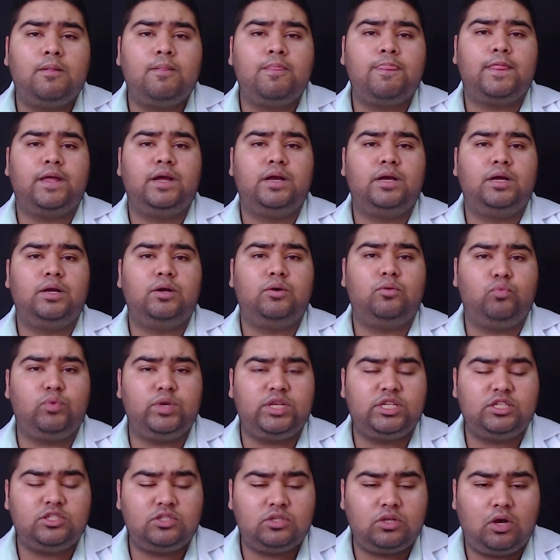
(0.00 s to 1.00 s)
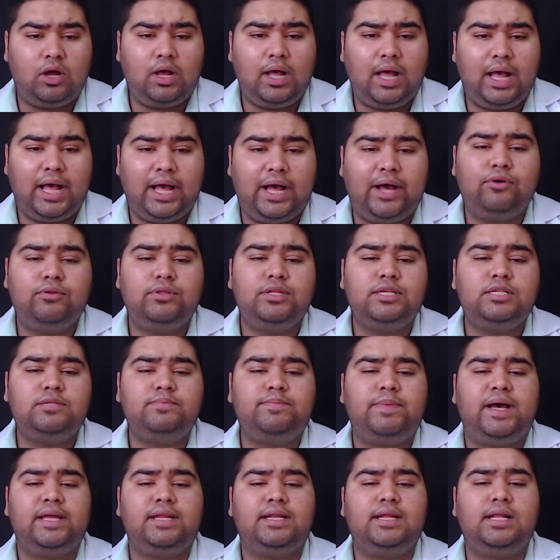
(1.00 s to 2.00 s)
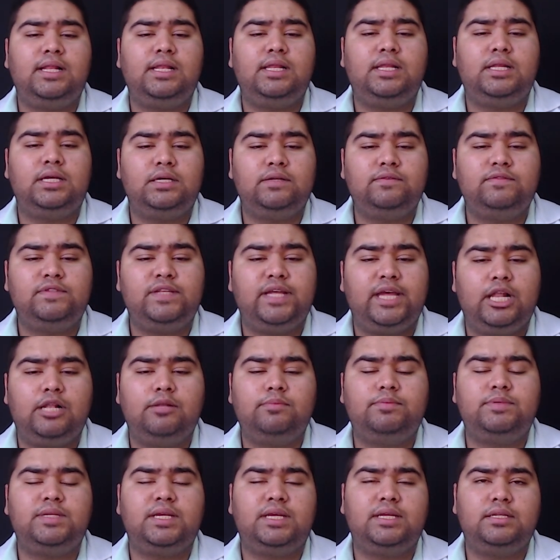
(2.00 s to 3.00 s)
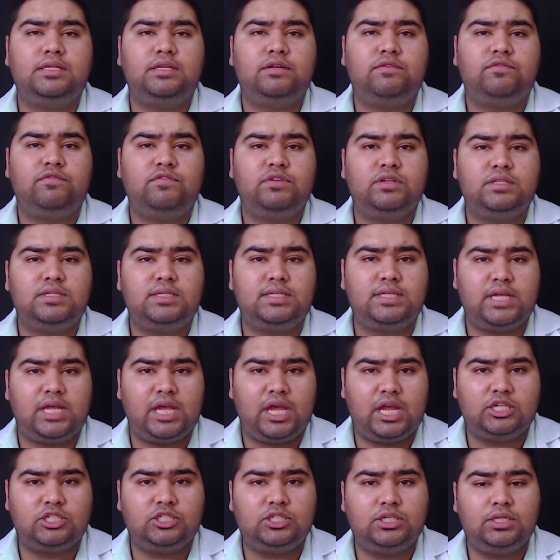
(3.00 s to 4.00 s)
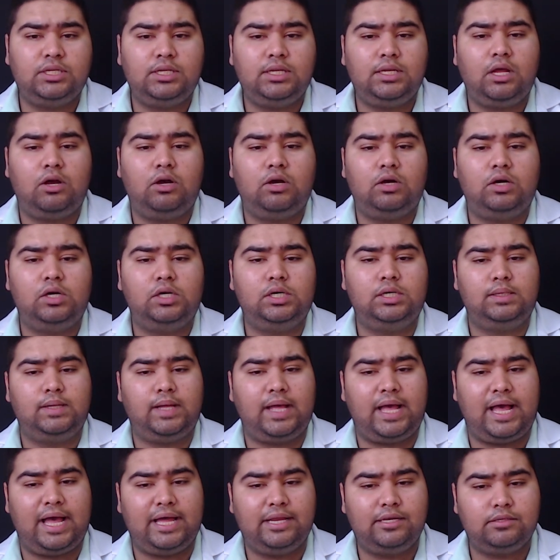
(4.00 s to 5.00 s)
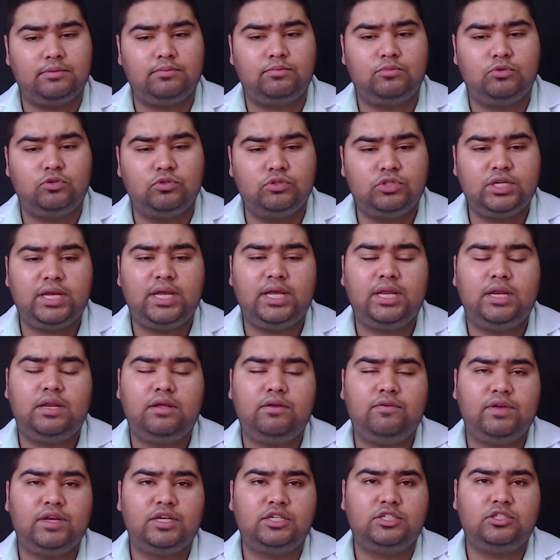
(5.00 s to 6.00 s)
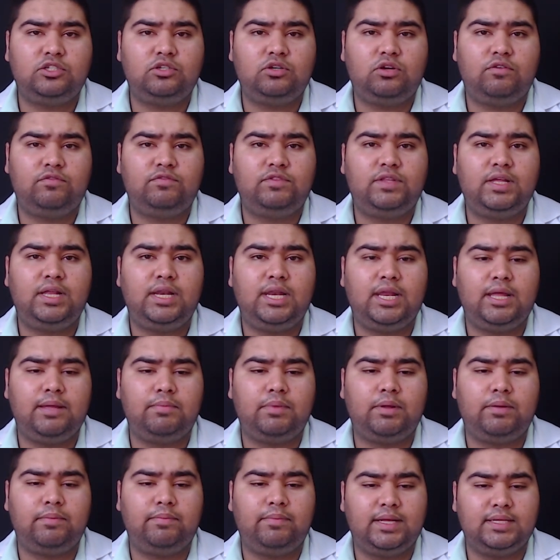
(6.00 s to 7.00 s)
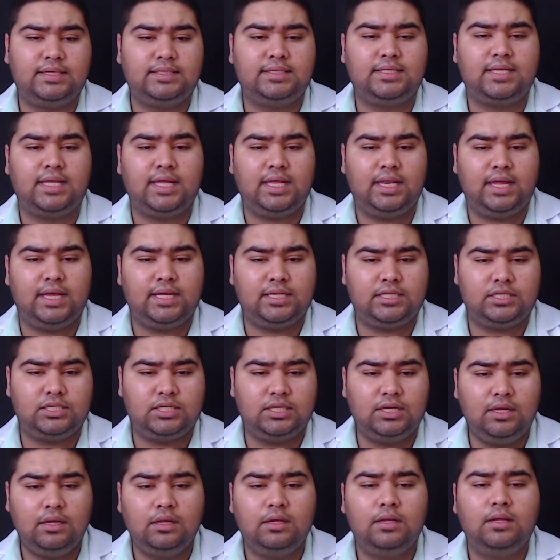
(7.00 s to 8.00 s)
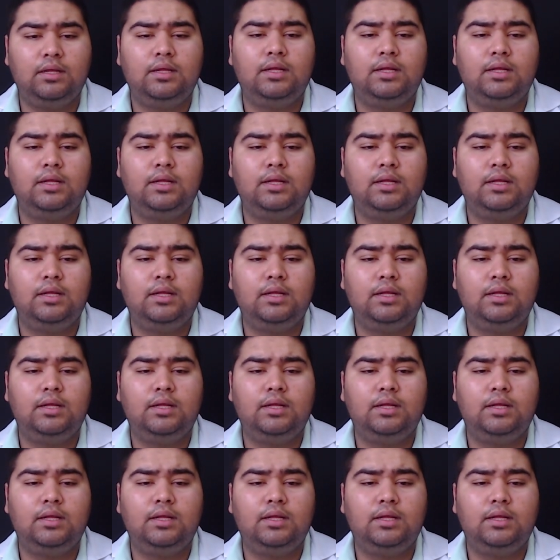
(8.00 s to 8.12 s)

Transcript: Now we saw how the spinal nerves helped in differentiation uh, and motor innervation of the limb musculature.